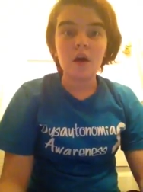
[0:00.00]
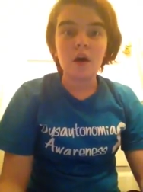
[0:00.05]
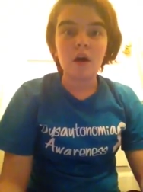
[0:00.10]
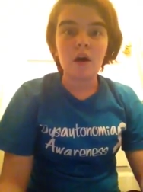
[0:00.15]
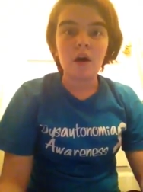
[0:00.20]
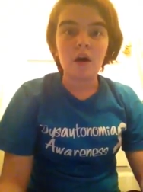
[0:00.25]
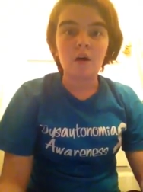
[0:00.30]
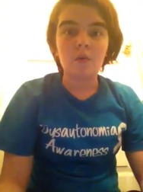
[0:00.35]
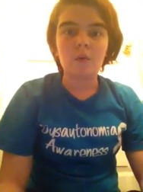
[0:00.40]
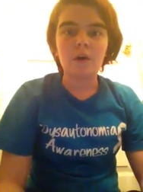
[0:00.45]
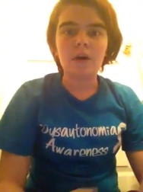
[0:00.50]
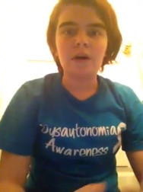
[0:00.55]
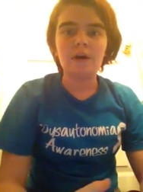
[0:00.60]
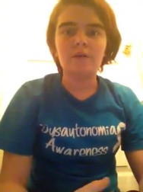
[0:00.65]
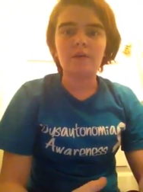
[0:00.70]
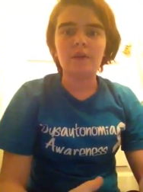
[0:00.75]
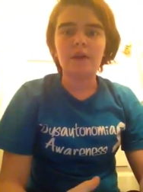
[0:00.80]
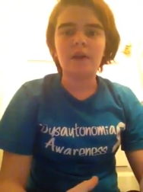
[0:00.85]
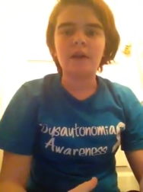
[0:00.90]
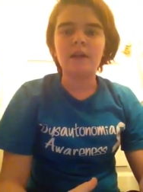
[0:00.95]
uh,
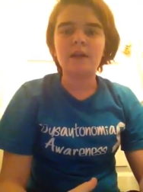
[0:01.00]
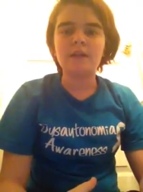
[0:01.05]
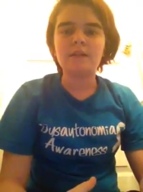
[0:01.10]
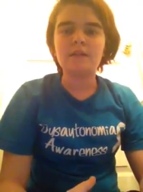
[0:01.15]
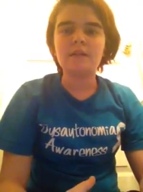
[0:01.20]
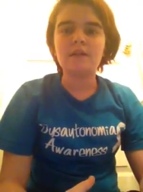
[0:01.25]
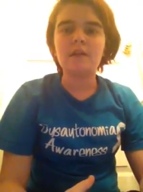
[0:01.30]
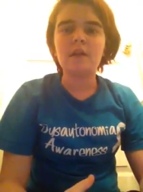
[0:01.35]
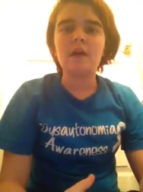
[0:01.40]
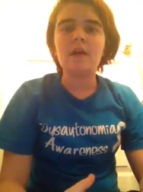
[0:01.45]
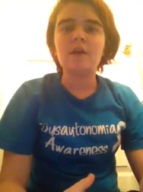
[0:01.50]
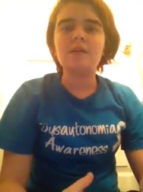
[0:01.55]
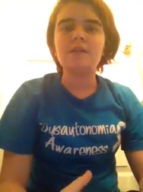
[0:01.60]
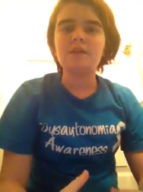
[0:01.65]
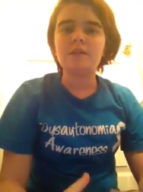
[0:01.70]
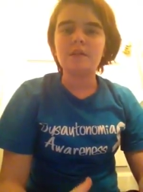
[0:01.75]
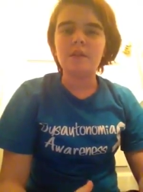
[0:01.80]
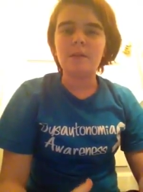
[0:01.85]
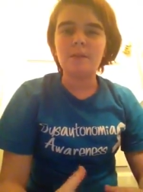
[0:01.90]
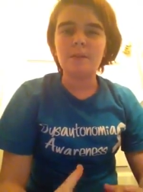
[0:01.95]
whatever it is.
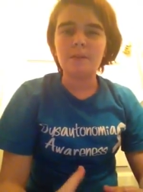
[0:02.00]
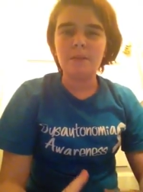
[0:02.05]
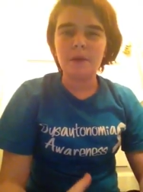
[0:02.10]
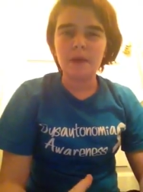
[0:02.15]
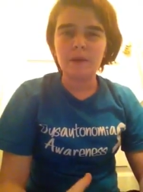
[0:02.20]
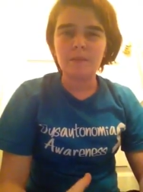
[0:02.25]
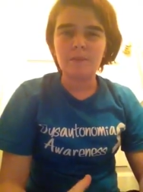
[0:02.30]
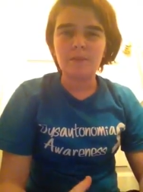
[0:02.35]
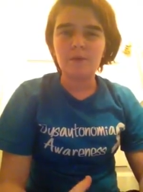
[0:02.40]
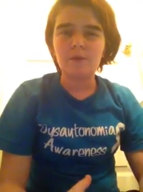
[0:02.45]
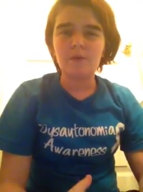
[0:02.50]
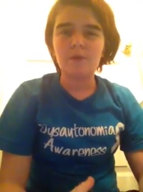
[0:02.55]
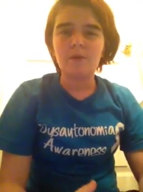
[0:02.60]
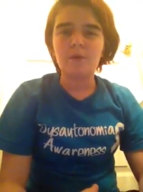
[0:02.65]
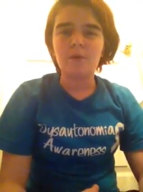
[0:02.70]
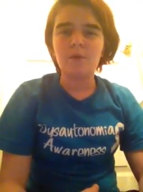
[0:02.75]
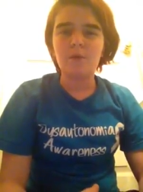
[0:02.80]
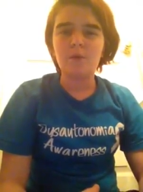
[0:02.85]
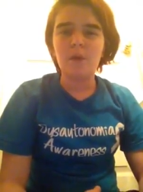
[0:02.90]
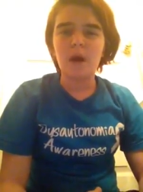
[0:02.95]
Some people
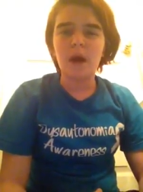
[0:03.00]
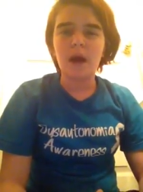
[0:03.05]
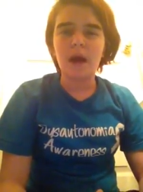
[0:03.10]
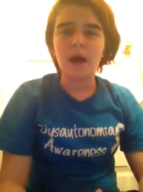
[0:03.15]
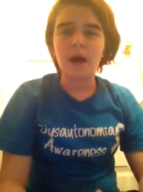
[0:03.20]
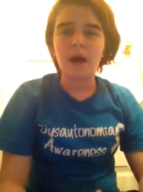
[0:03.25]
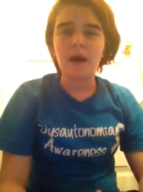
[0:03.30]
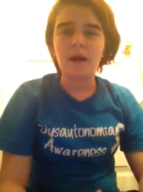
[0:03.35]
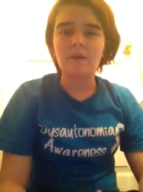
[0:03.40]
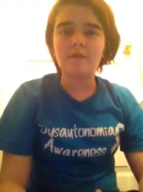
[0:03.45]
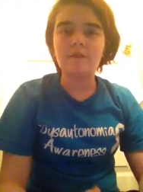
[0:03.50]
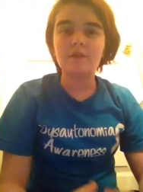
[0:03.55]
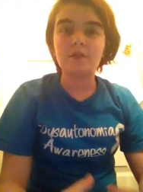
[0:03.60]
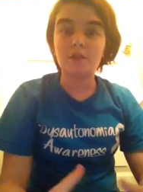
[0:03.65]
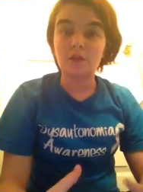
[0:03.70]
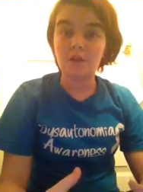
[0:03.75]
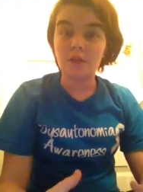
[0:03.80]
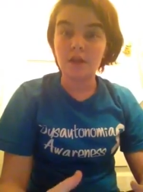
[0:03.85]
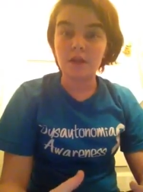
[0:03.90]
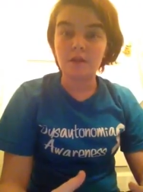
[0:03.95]
who have
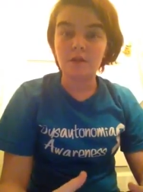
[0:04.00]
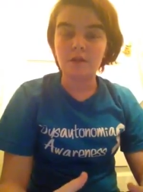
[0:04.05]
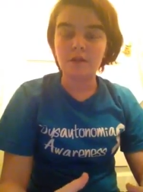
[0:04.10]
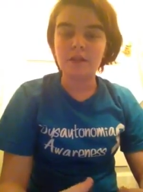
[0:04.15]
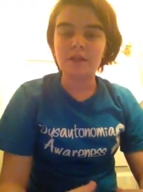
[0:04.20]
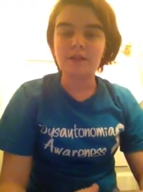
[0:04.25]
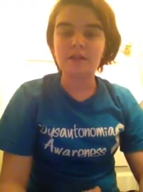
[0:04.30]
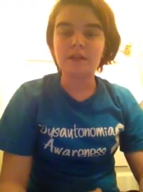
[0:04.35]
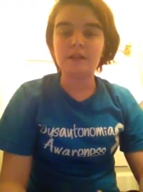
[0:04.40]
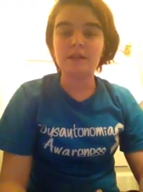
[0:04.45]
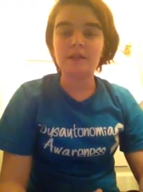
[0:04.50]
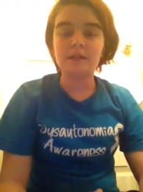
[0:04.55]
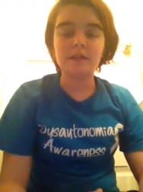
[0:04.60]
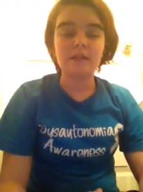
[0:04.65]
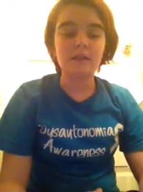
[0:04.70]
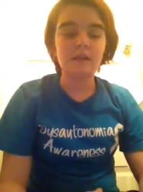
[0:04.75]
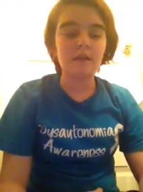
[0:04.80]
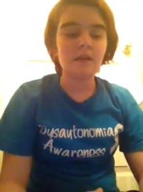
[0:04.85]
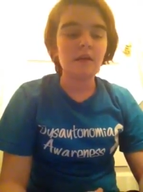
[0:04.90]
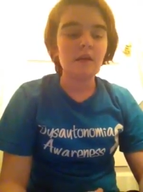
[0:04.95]
certain
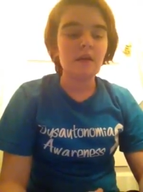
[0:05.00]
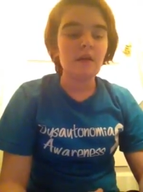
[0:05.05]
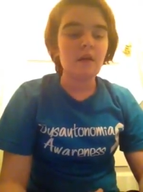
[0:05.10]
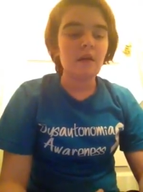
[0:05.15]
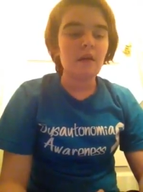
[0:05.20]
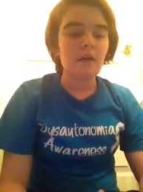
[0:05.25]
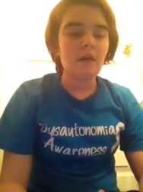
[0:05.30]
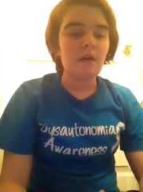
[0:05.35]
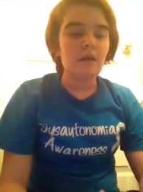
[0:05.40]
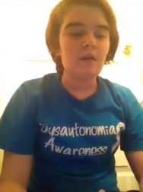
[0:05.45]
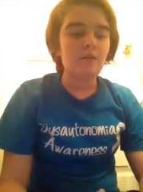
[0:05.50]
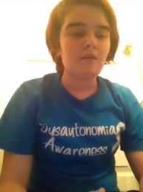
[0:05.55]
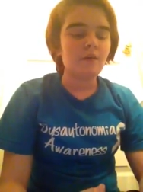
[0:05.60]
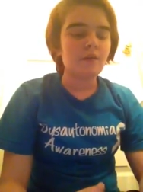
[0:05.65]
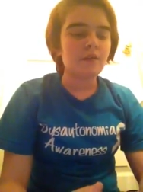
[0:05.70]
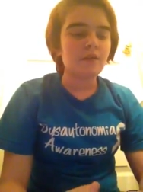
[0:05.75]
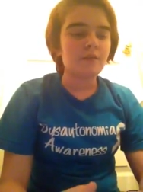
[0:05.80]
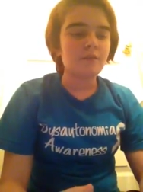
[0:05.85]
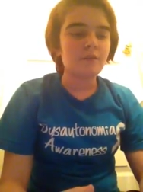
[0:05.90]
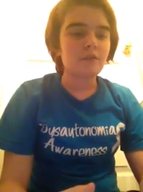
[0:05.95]
illnesses for
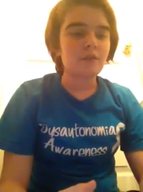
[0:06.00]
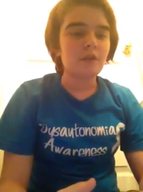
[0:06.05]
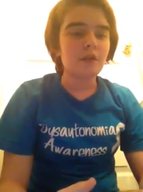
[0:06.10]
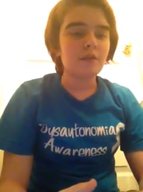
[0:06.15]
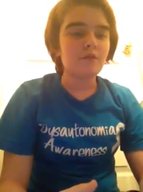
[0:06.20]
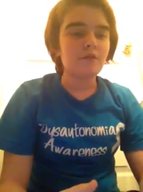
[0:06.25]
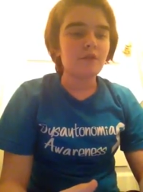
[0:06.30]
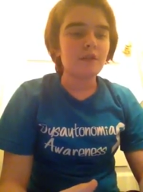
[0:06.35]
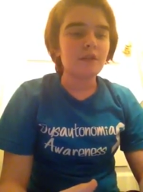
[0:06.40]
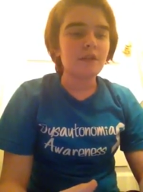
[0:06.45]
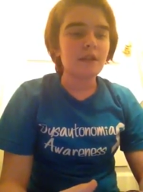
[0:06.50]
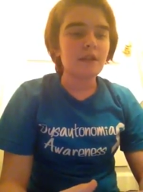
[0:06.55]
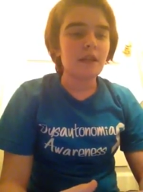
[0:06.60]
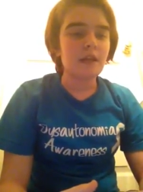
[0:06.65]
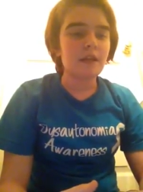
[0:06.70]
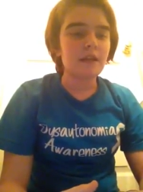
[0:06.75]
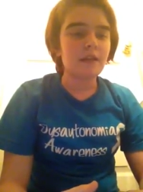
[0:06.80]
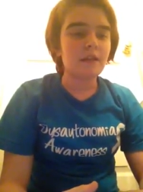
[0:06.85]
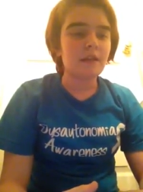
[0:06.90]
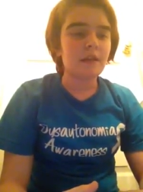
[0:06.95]
some strange reason,
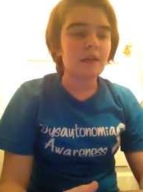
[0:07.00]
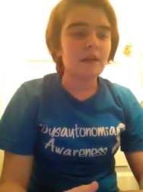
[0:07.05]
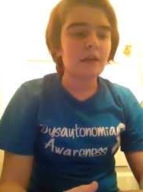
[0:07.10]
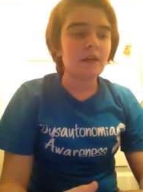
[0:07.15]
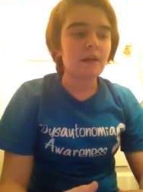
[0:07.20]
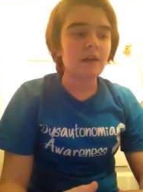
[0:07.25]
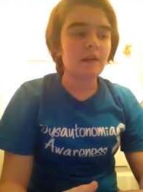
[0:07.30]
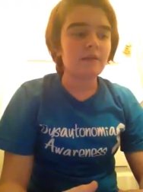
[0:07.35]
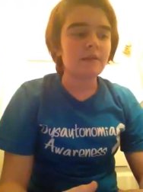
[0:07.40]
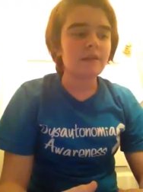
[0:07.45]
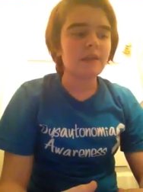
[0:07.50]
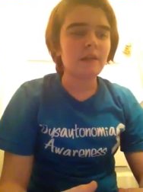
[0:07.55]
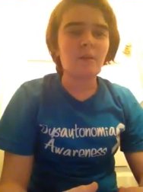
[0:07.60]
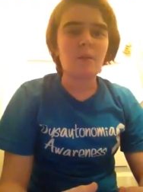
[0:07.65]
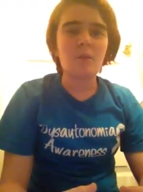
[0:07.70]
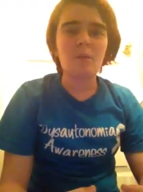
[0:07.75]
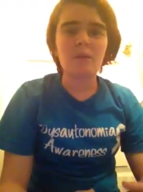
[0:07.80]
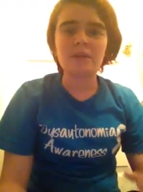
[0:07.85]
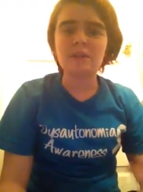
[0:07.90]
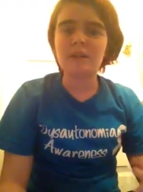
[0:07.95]
they think if
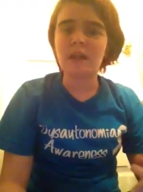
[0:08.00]
someone was